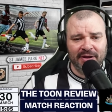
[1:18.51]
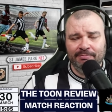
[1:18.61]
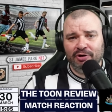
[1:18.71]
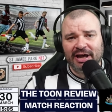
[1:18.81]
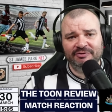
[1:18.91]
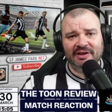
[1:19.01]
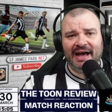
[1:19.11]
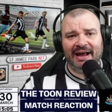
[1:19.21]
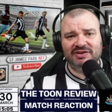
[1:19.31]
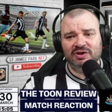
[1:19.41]
But after
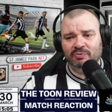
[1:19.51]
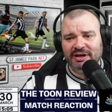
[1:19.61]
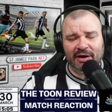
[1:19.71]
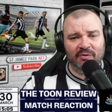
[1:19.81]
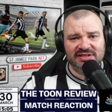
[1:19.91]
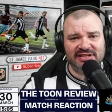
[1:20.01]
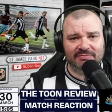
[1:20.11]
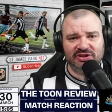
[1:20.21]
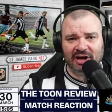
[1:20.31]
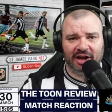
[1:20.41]
that, we let West Ham
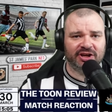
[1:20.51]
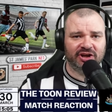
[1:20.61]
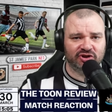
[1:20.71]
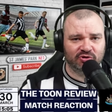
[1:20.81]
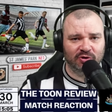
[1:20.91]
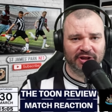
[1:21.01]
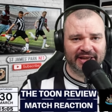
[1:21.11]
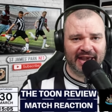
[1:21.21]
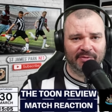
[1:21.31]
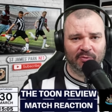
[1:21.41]
start to control the
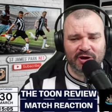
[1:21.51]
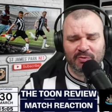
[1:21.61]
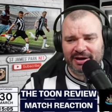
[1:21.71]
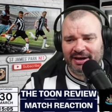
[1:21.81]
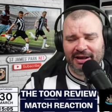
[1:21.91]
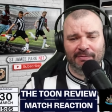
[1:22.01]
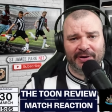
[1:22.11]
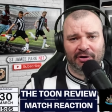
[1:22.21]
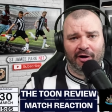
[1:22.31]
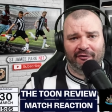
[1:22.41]
game, and we went a little bit
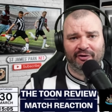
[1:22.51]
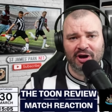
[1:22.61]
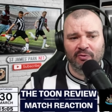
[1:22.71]
off.